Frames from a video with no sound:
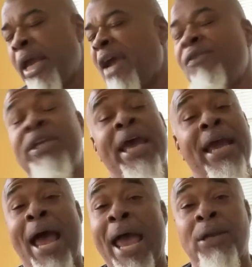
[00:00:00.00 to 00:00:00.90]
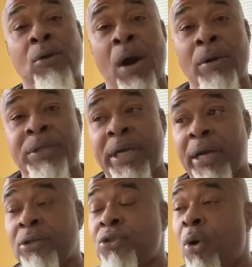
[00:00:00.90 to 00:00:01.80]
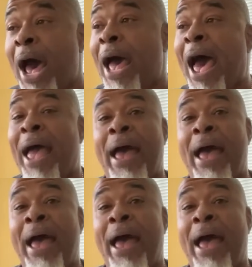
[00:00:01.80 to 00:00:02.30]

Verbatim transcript: Every day I had to go out there. So I,